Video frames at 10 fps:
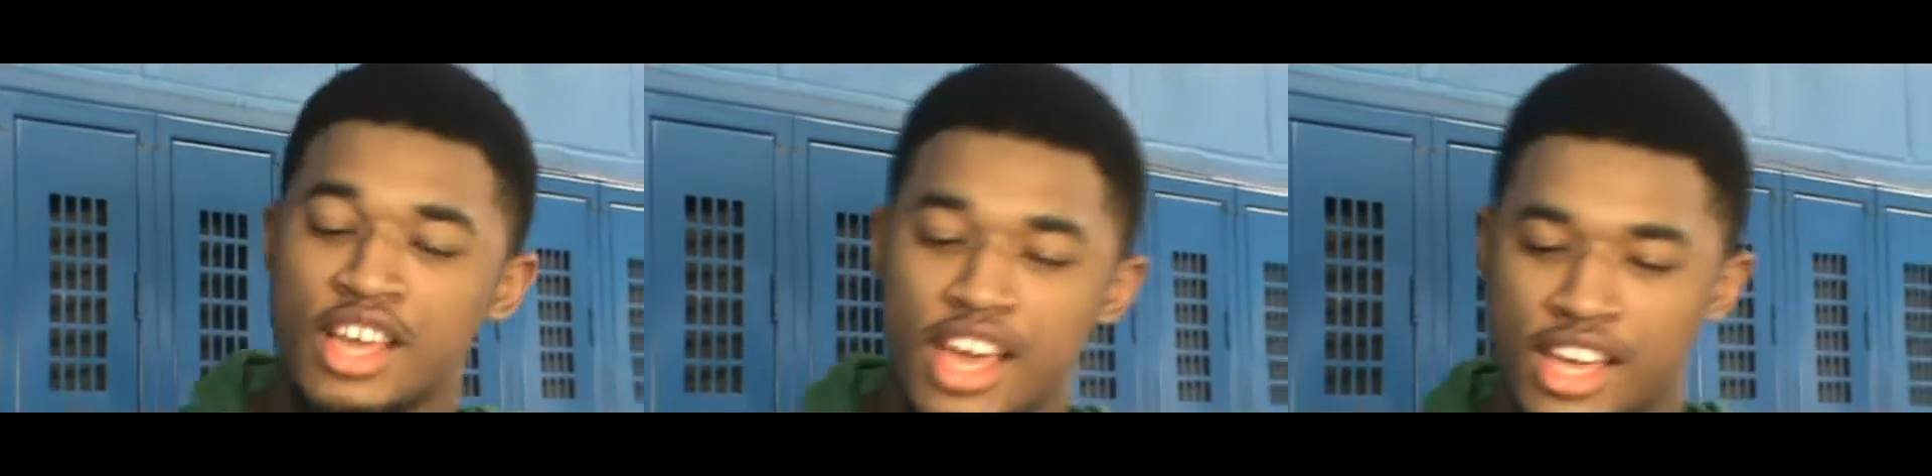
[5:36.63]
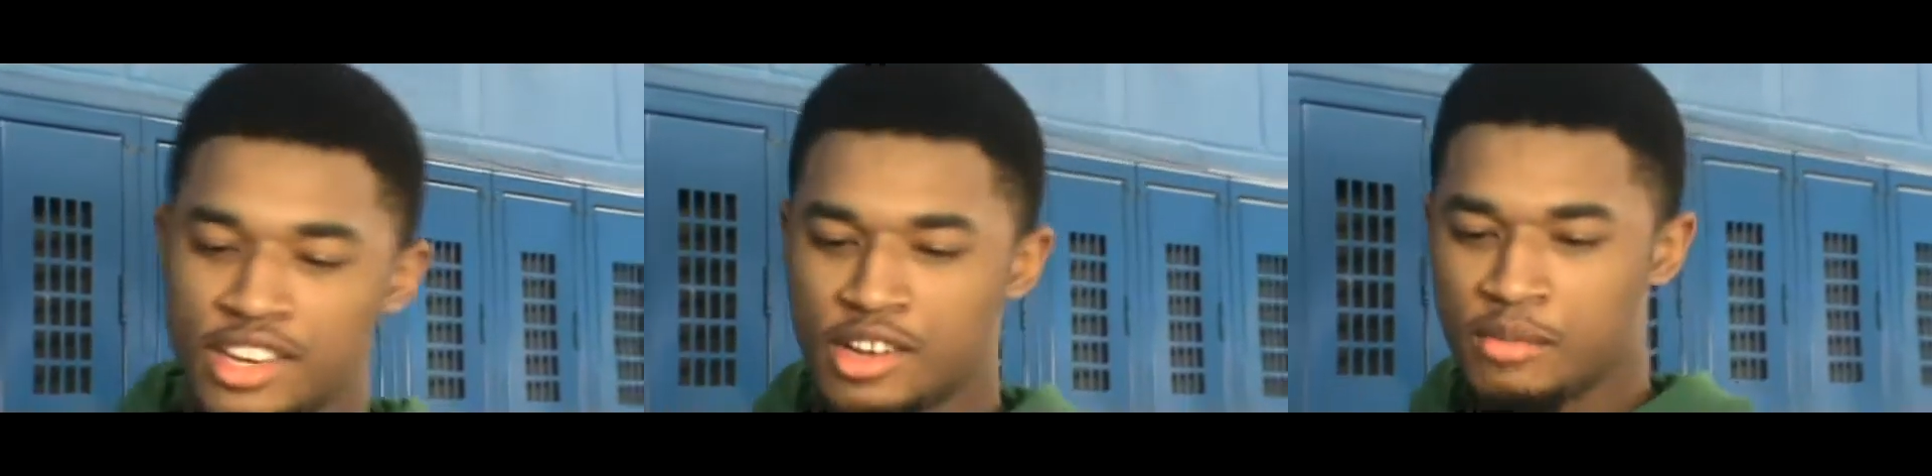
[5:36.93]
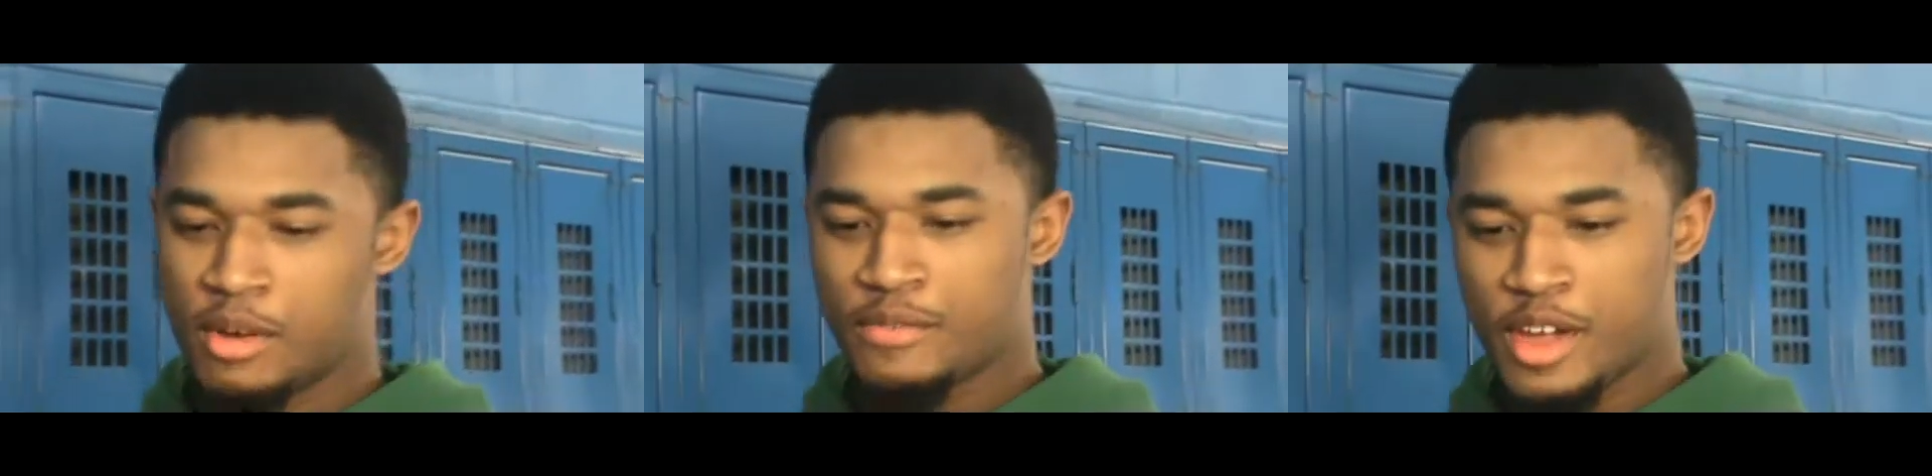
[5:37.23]
Uh -huh. And
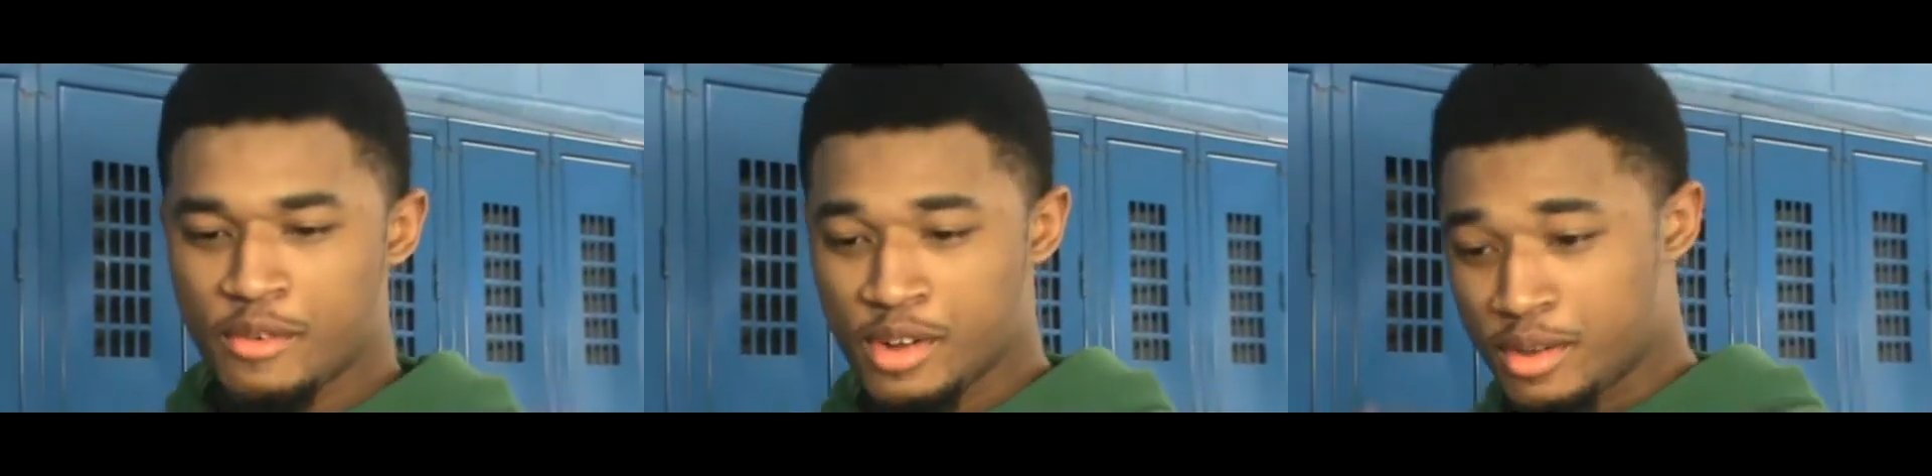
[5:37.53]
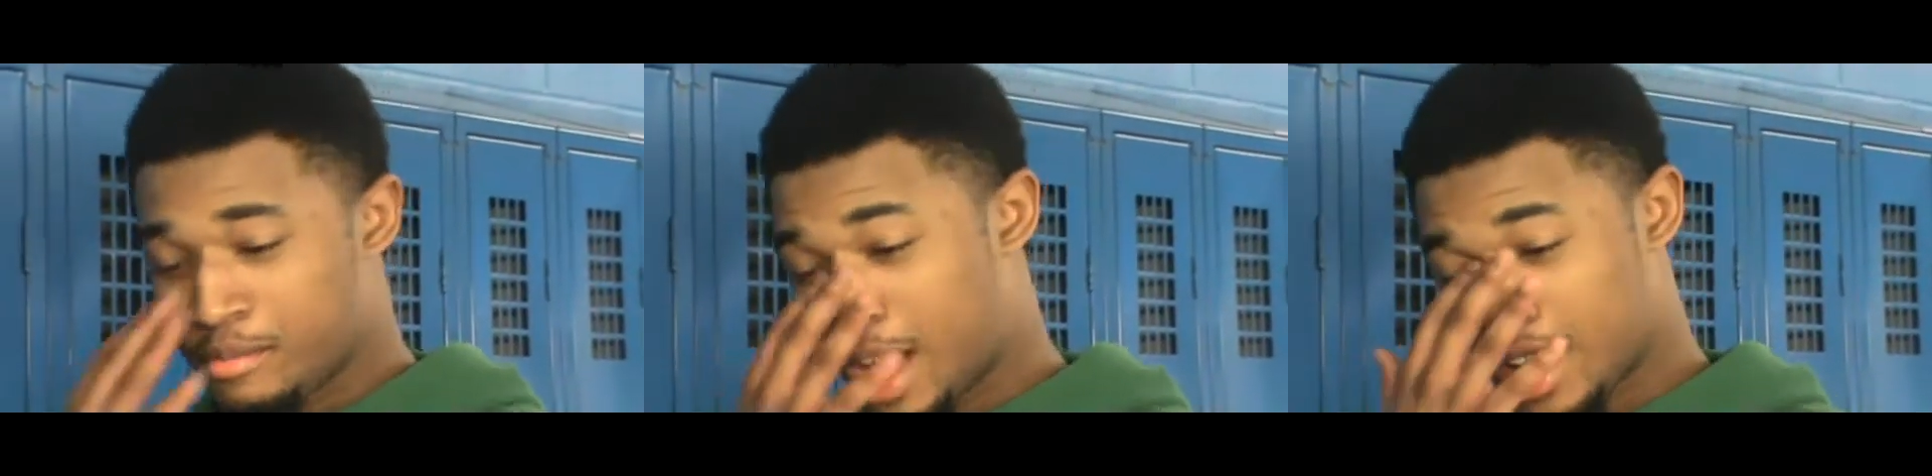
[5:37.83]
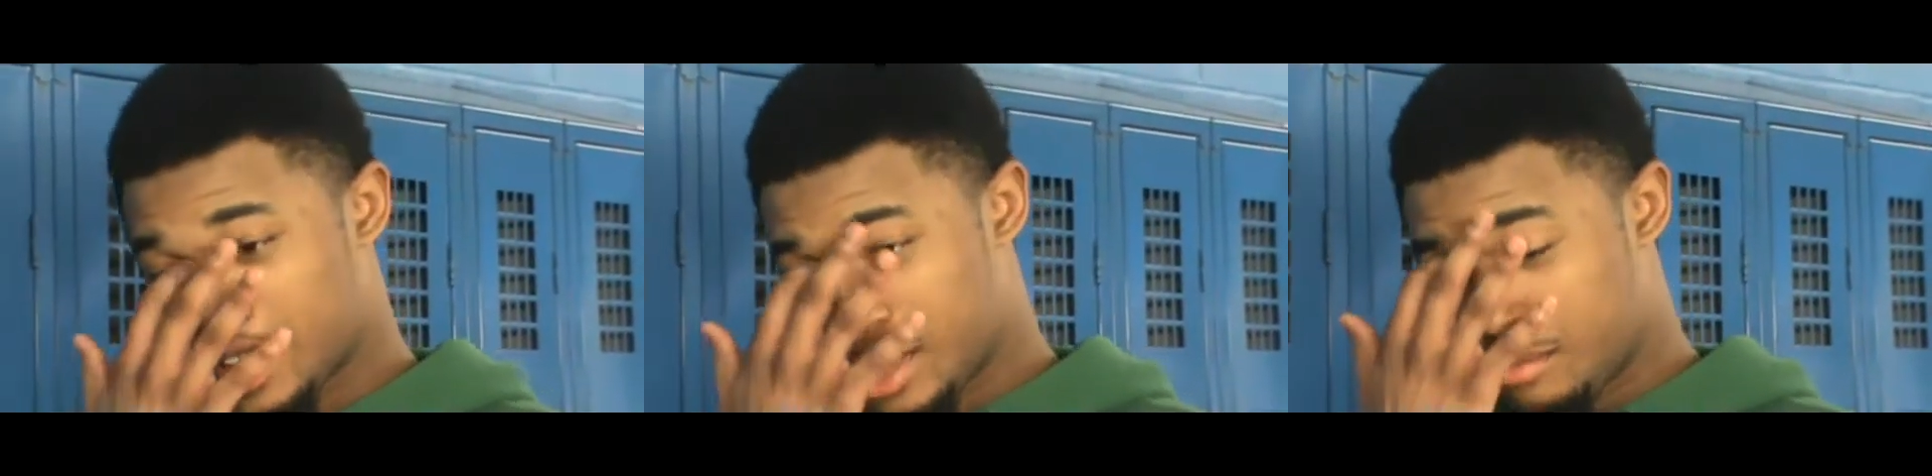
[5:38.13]
uh, my favorite
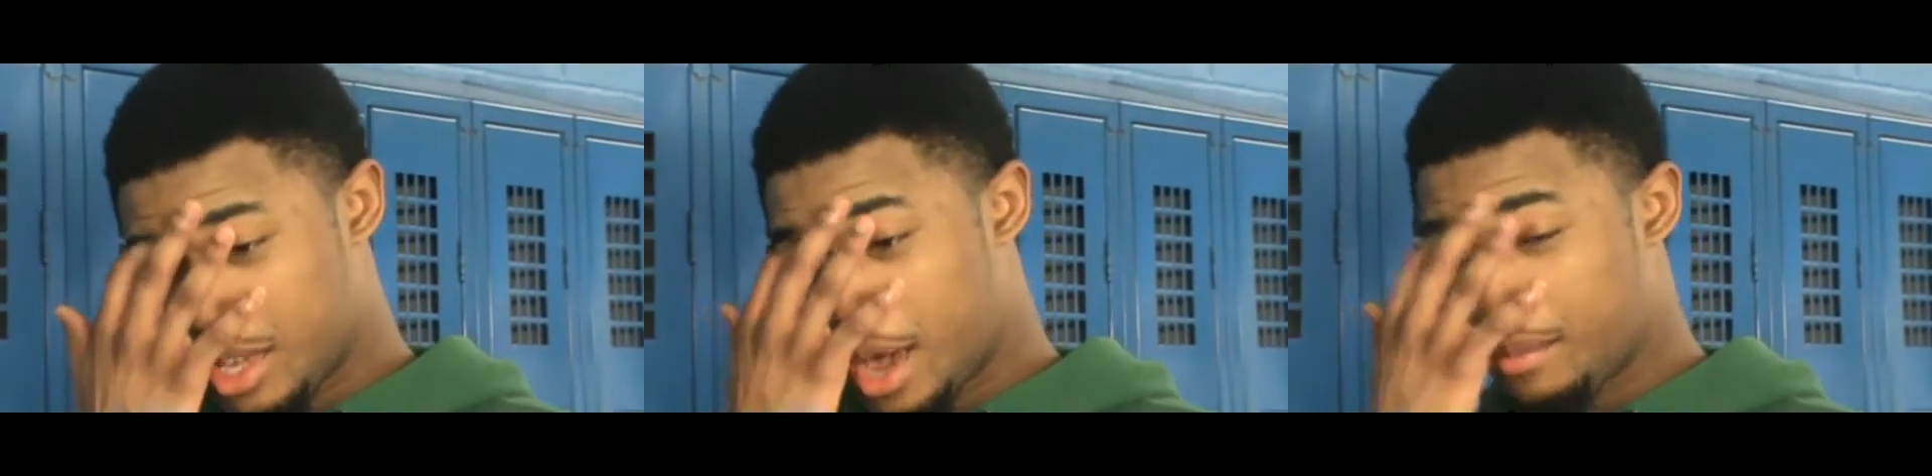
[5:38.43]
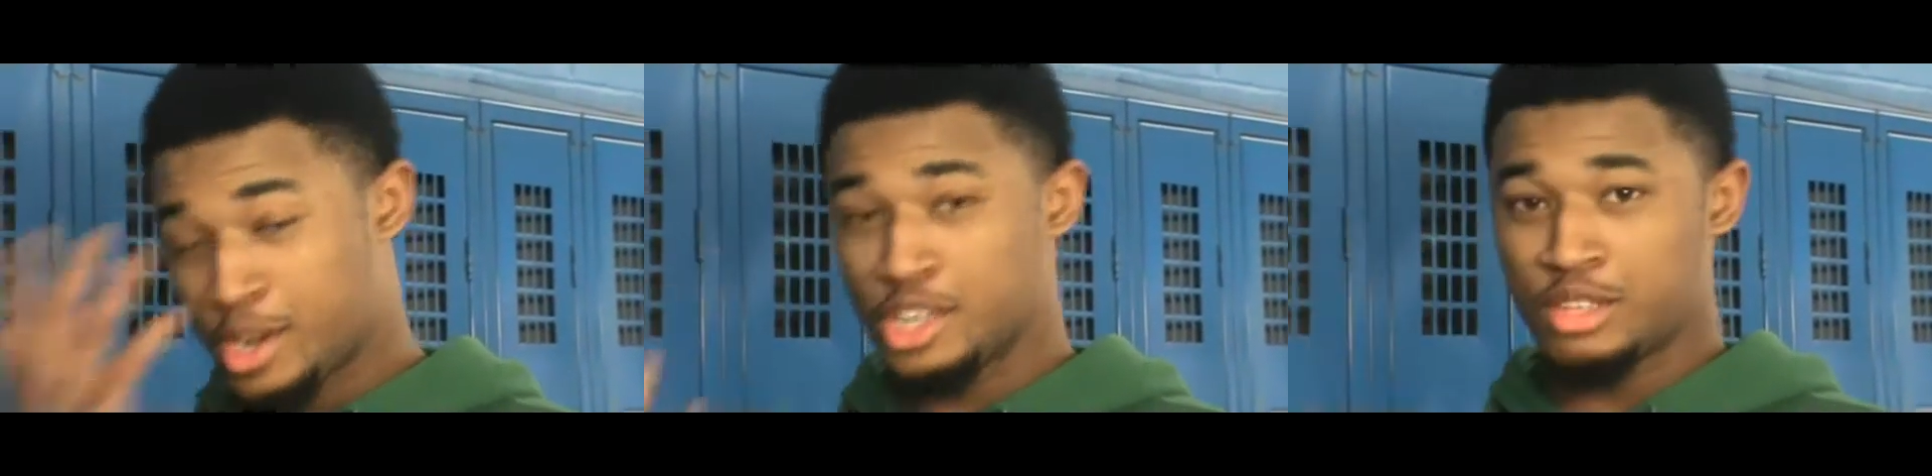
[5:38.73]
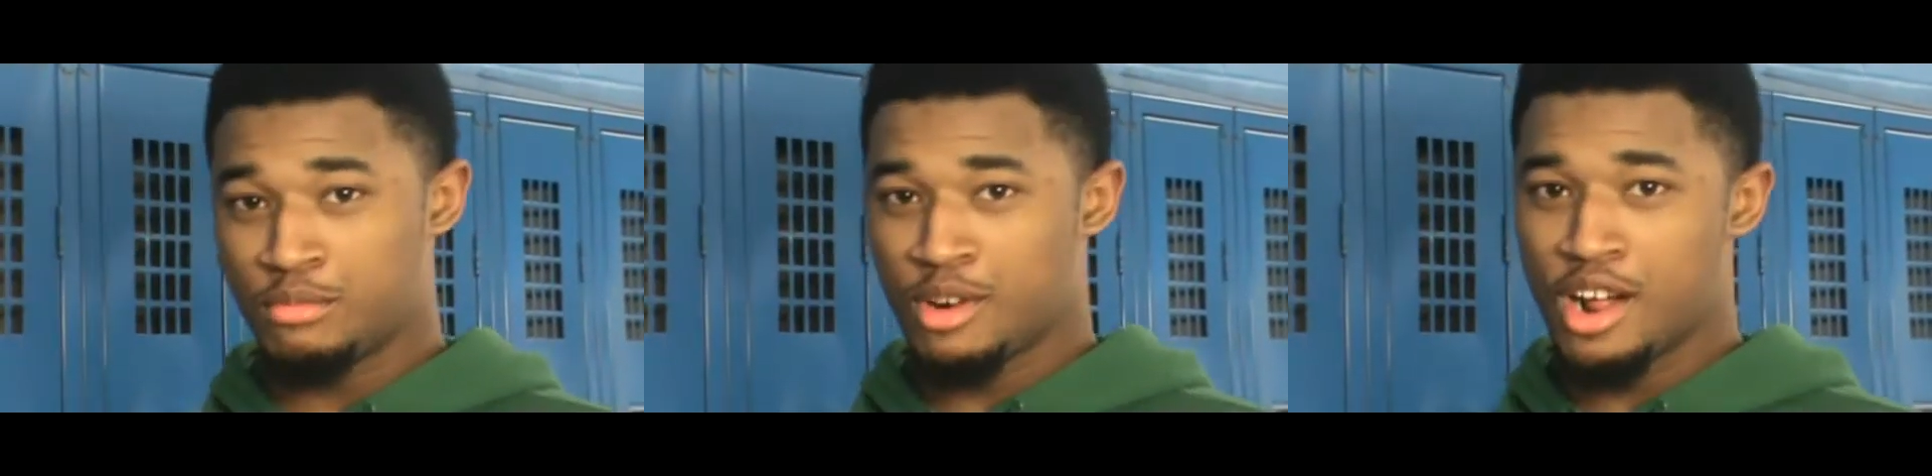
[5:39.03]
NBA player is
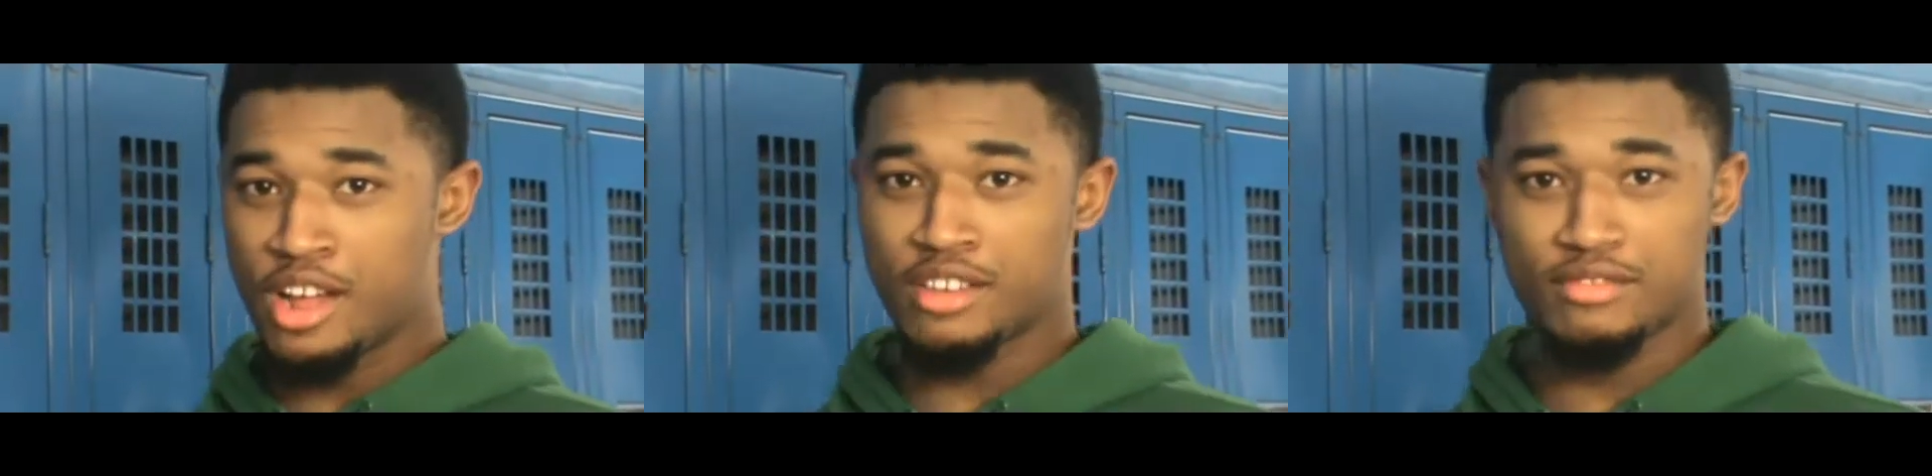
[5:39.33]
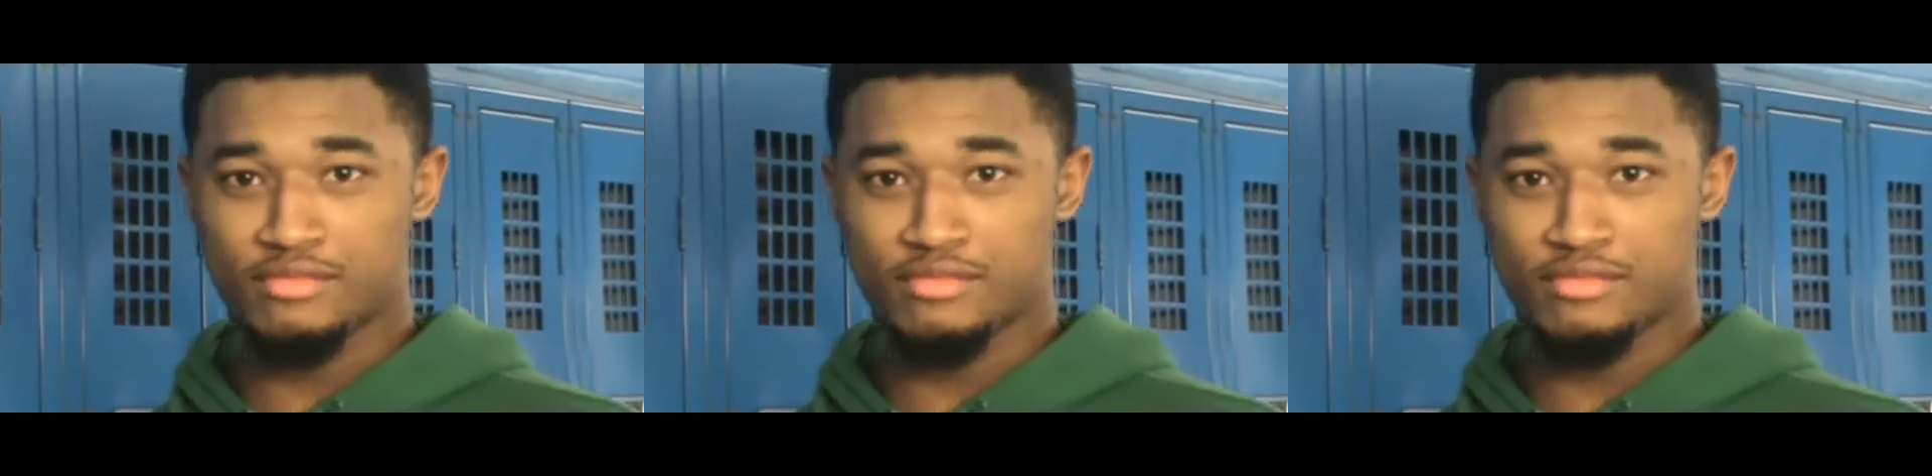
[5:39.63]
LeBron. What